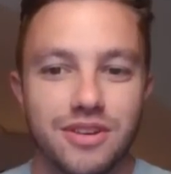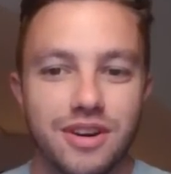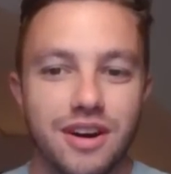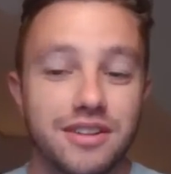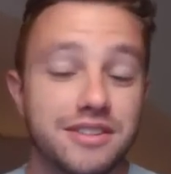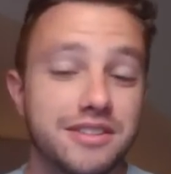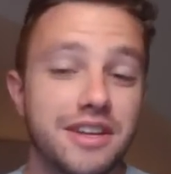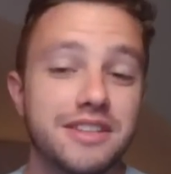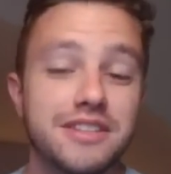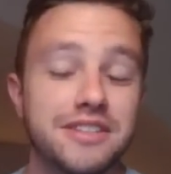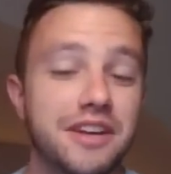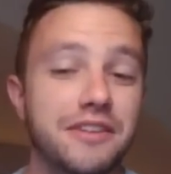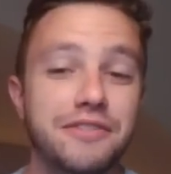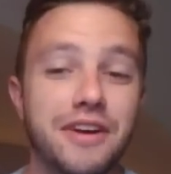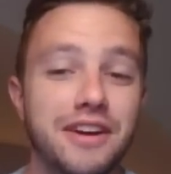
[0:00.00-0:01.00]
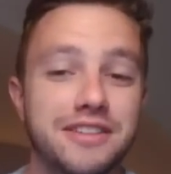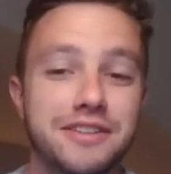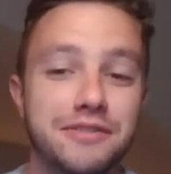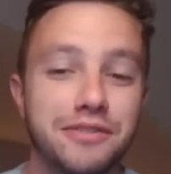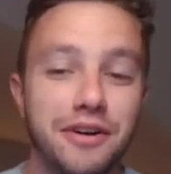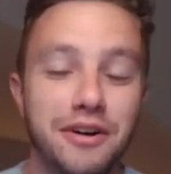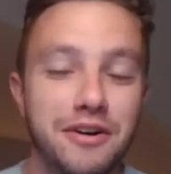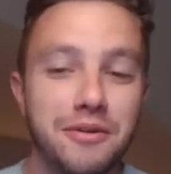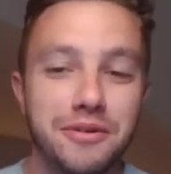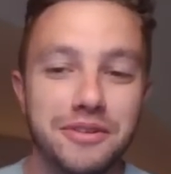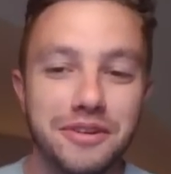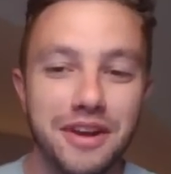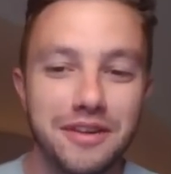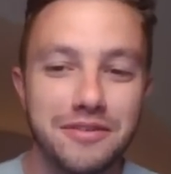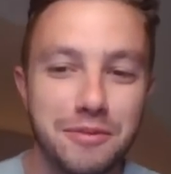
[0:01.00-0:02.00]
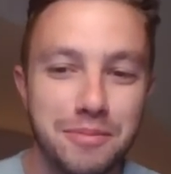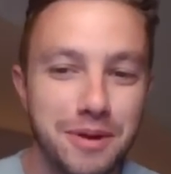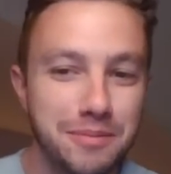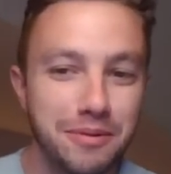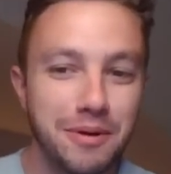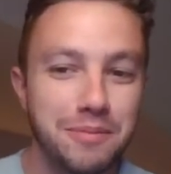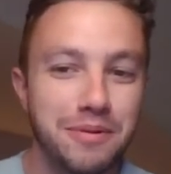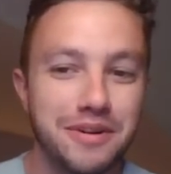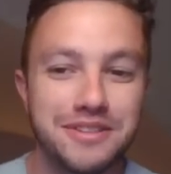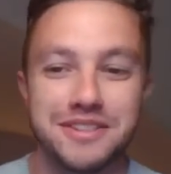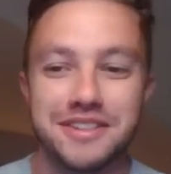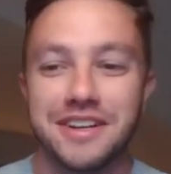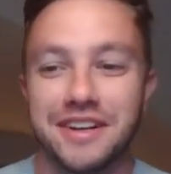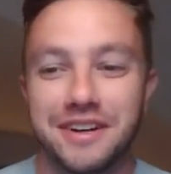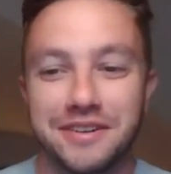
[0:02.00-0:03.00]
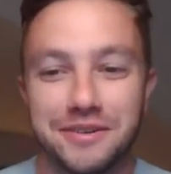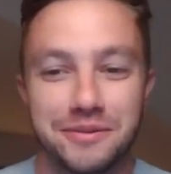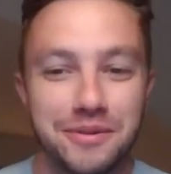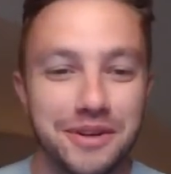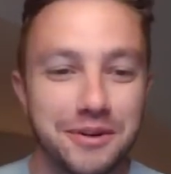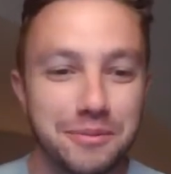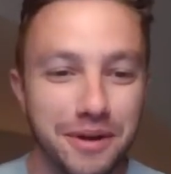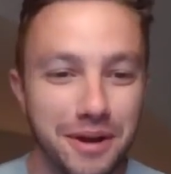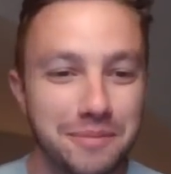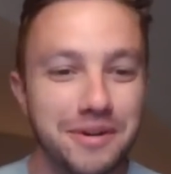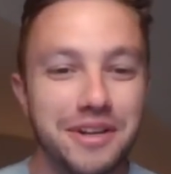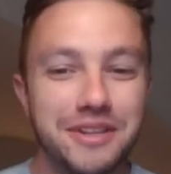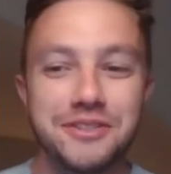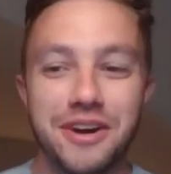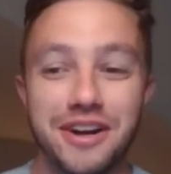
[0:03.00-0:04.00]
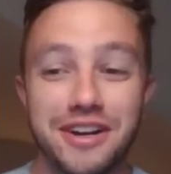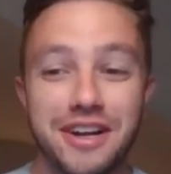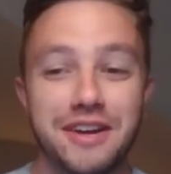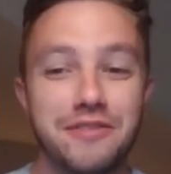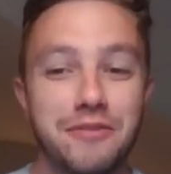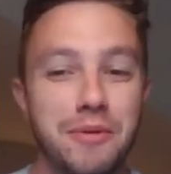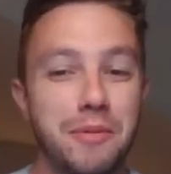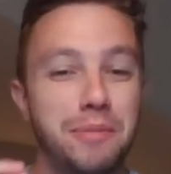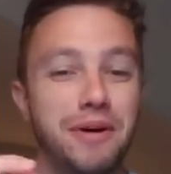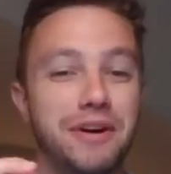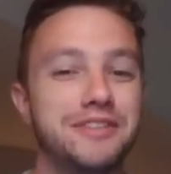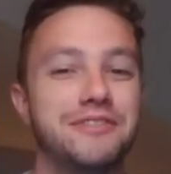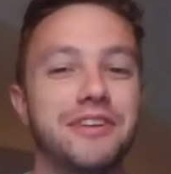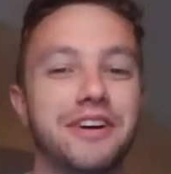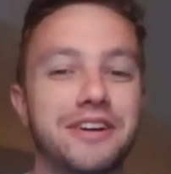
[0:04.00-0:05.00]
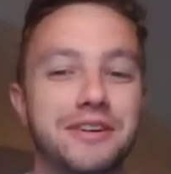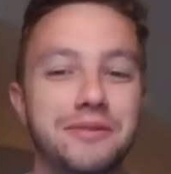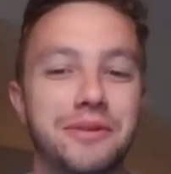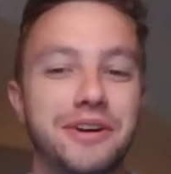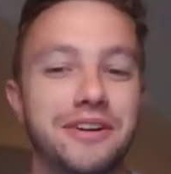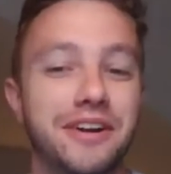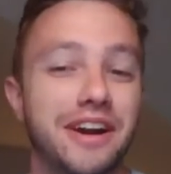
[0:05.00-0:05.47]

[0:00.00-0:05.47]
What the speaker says: It's a tough act to follow when you gave the people a plus 900 winner, but I'm going to try to give them a plus value winner.